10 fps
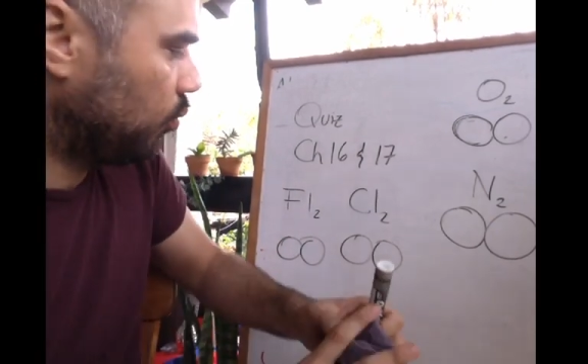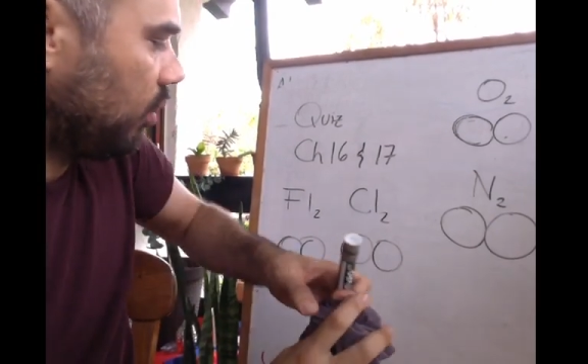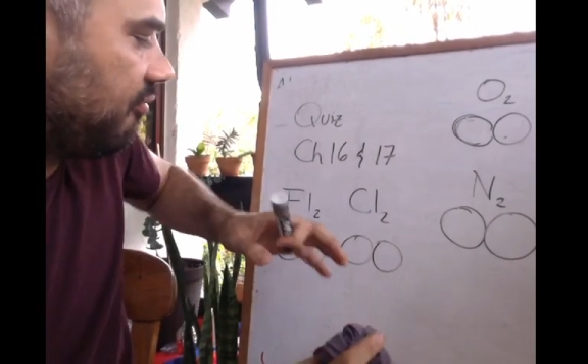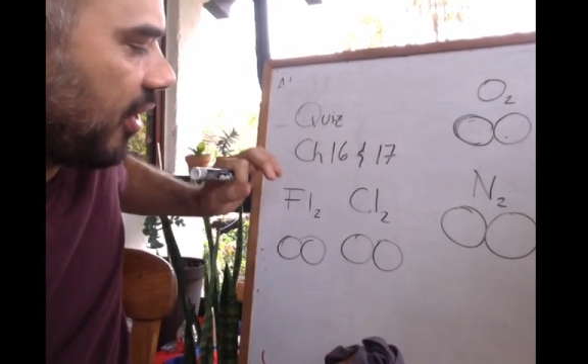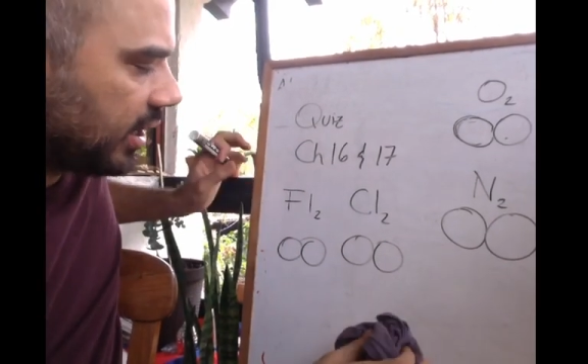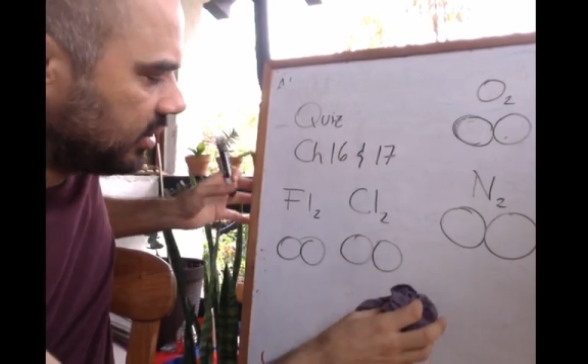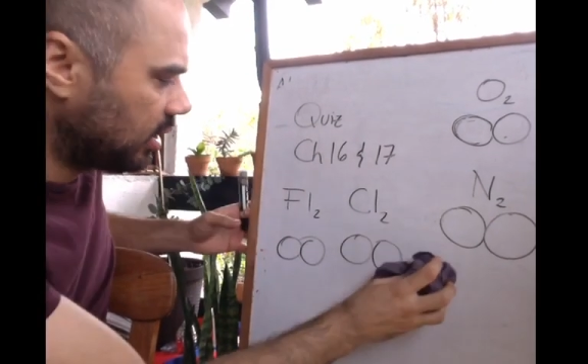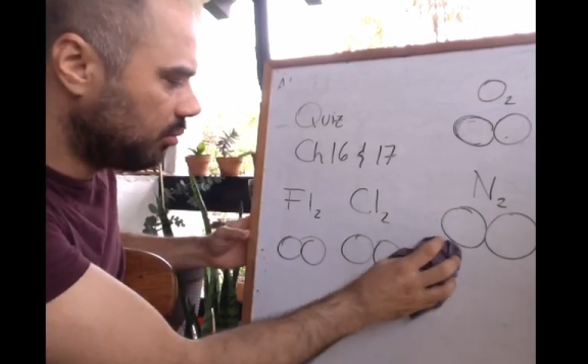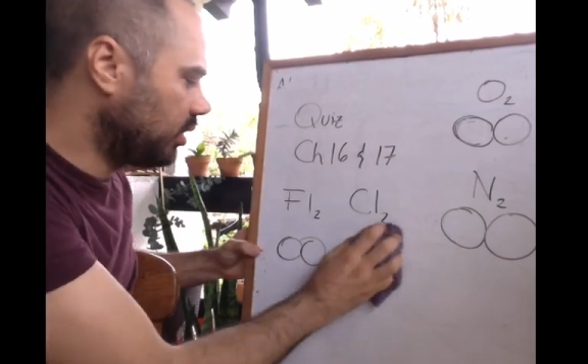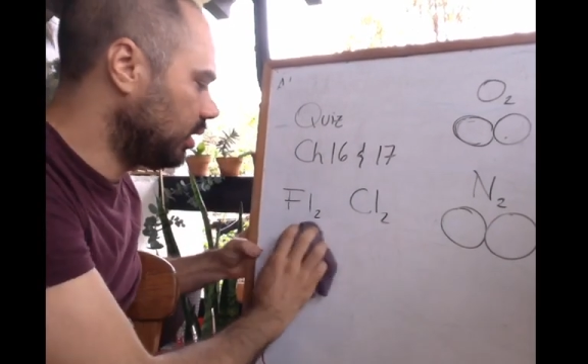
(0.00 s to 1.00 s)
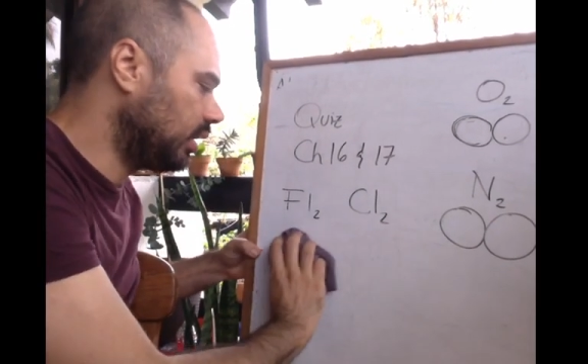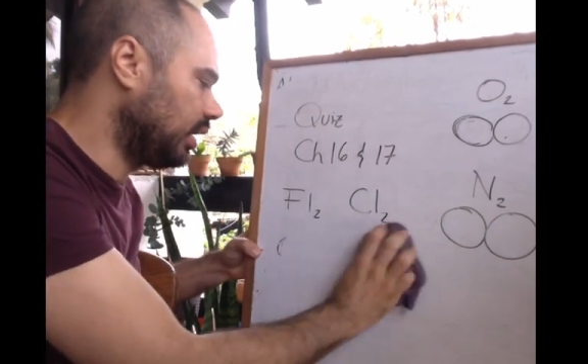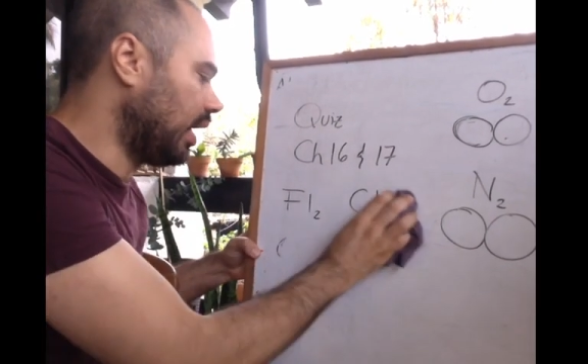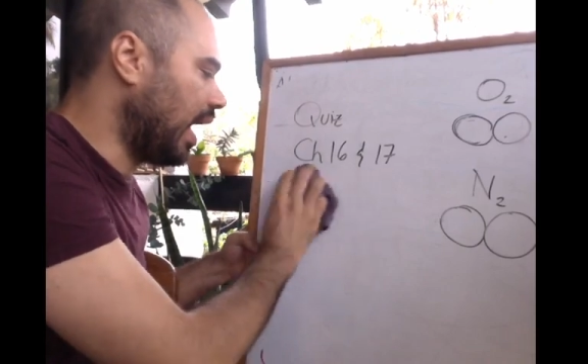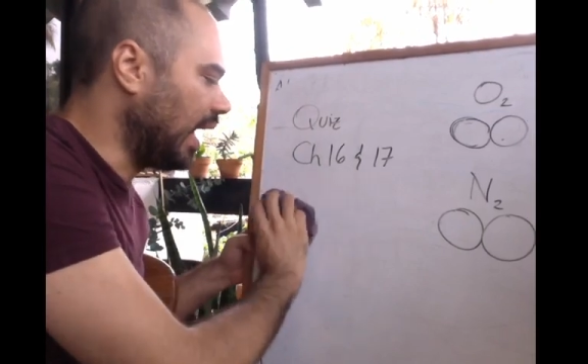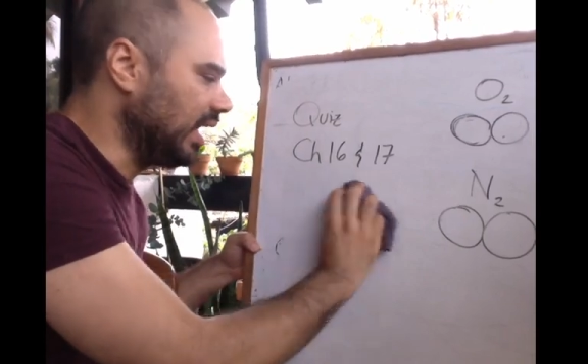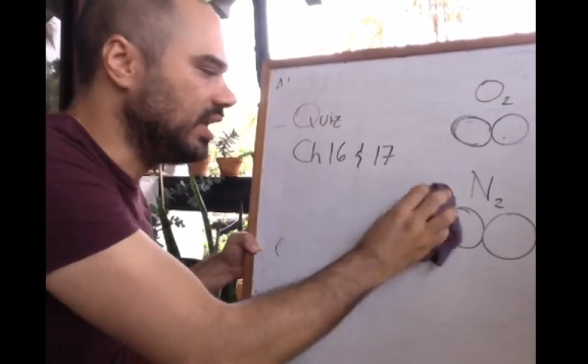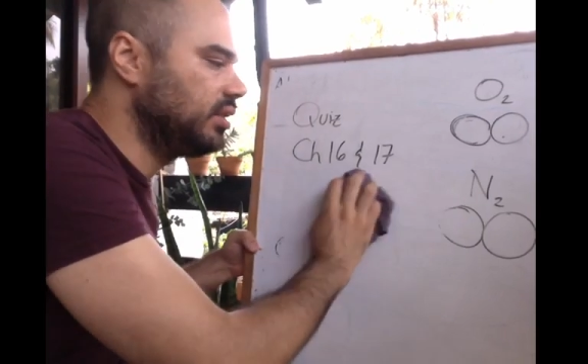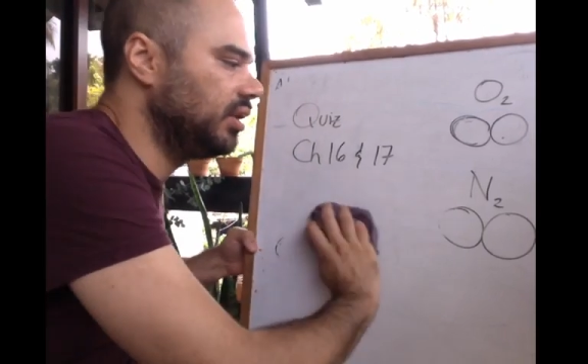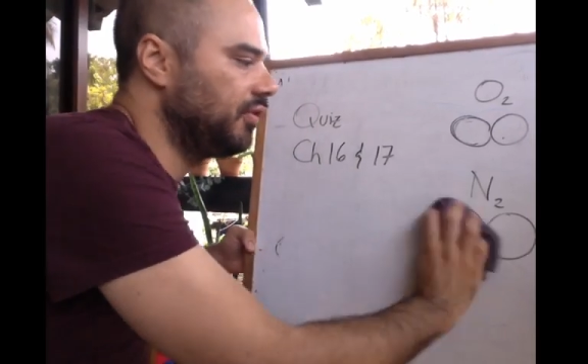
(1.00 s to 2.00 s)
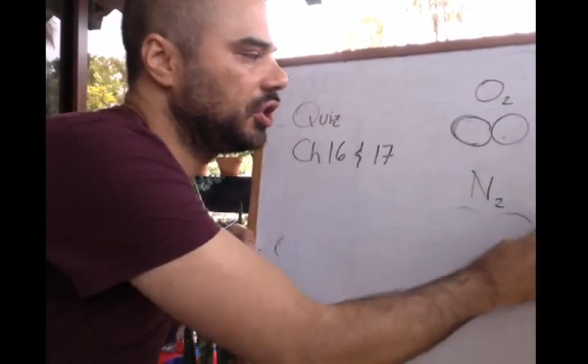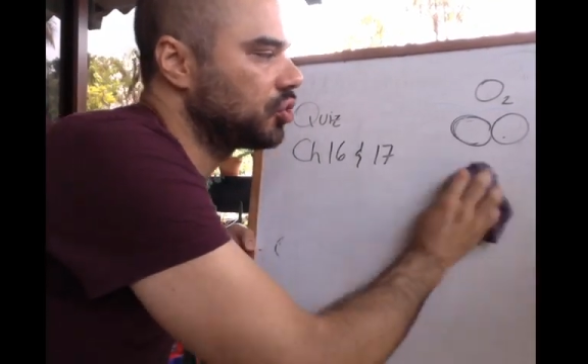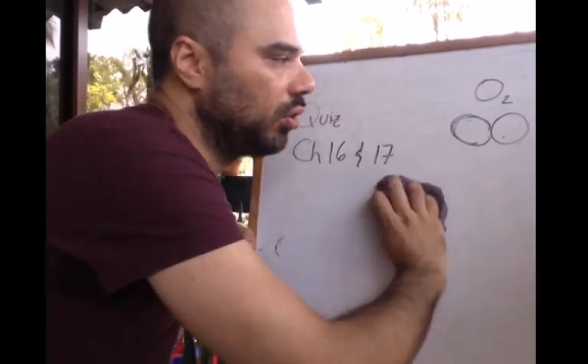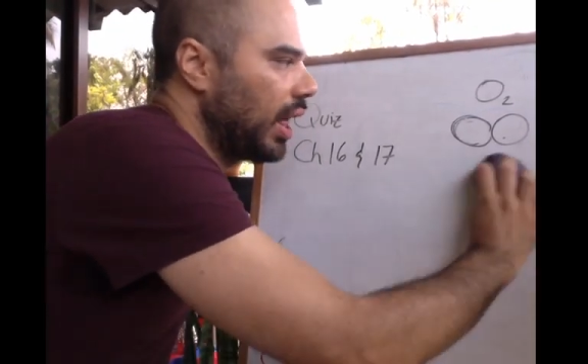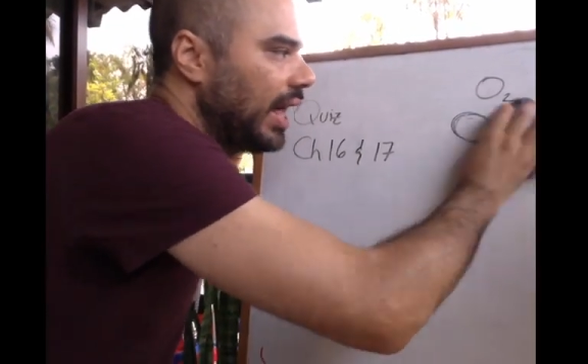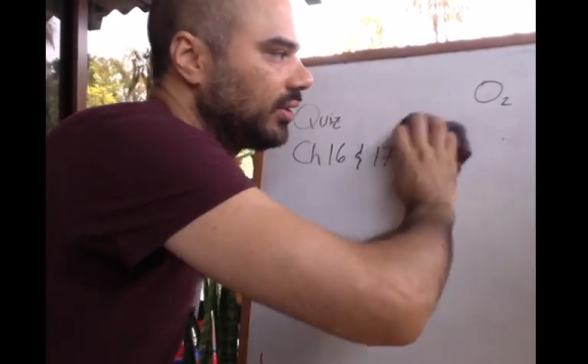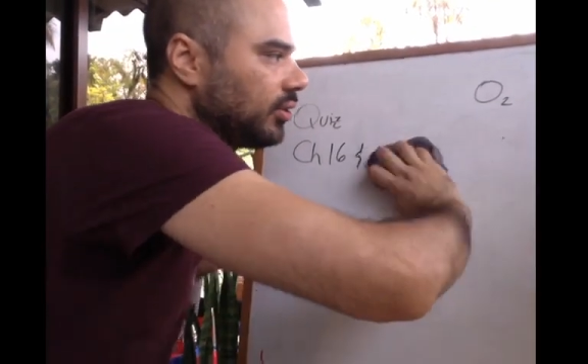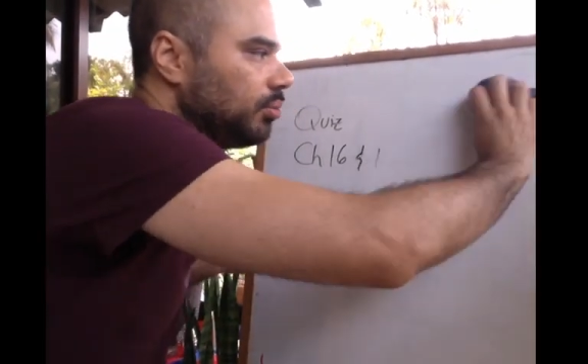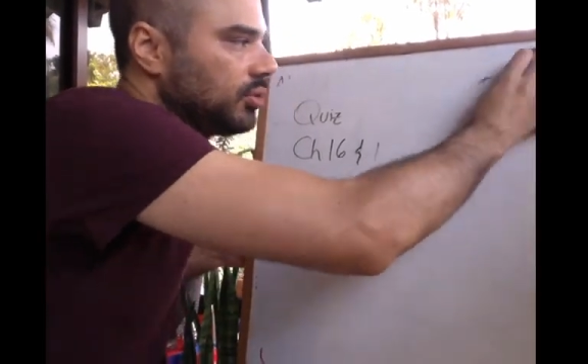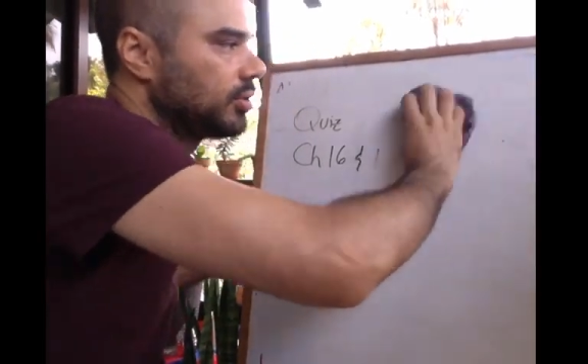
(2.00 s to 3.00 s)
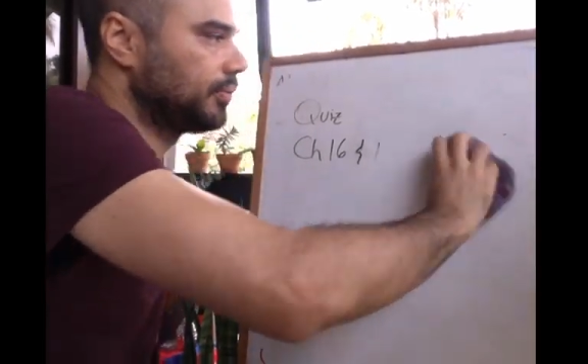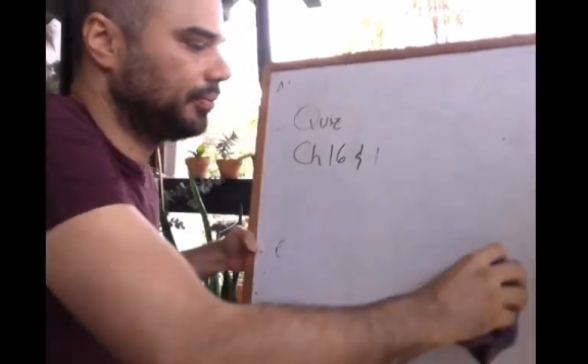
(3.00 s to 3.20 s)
we find them individual atoms.